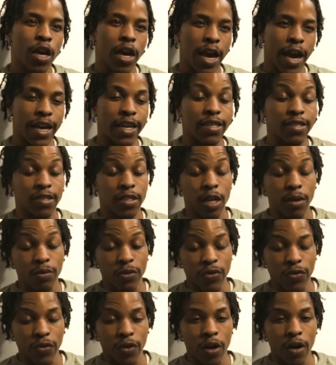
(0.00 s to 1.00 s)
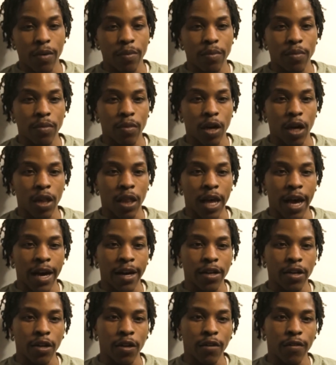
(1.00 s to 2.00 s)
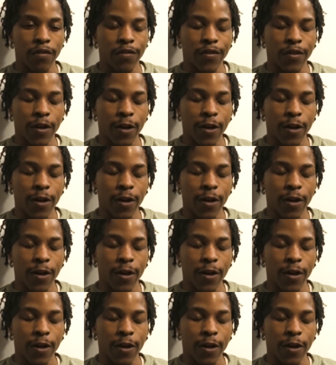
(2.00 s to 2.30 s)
and it stems from a lot of